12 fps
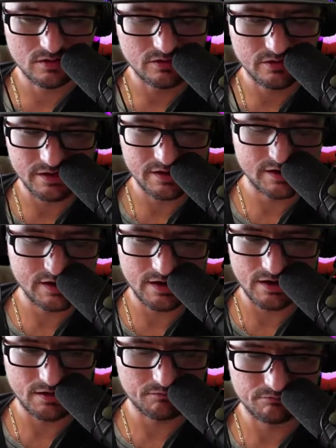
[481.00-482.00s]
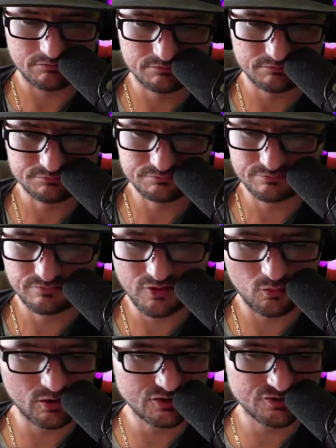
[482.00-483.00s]
The
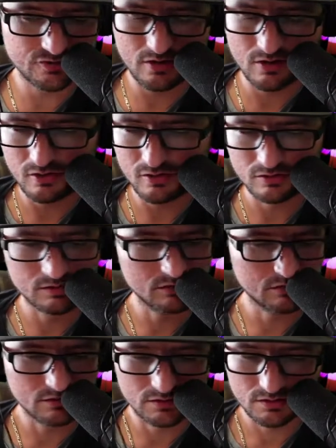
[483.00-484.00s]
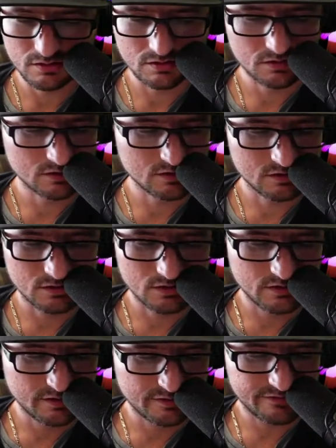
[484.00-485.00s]
withdrawal
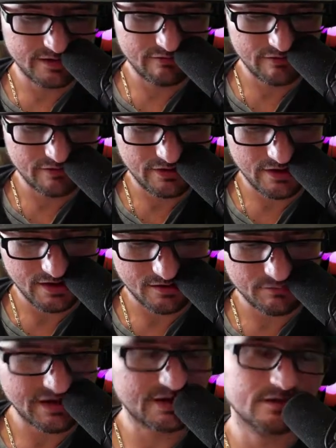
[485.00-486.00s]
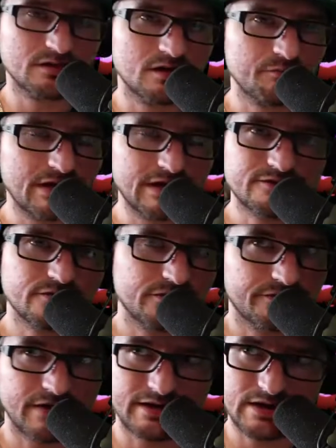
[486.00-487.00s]
is everything. I mean, benzos
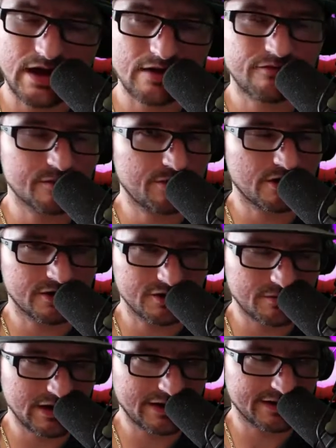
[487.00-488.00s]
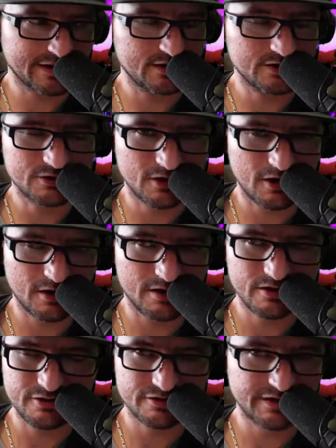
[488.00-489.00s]
affect every part of your body: your
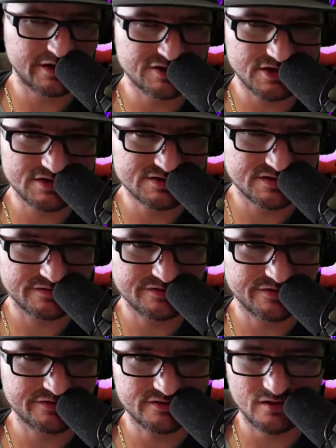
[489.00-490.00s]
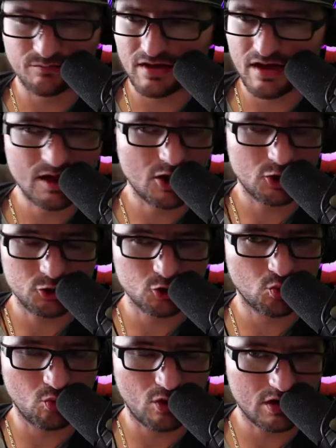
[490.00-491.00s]
heart, your digestive system,
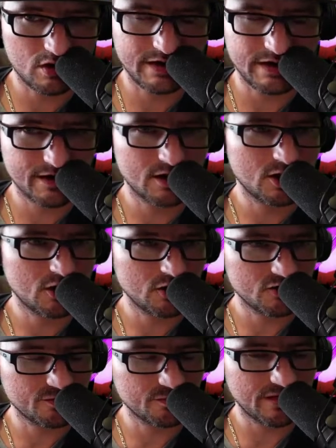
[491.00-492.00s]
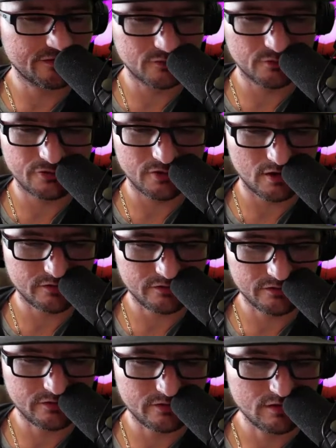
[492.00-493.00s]
your walking, your mental thoughts,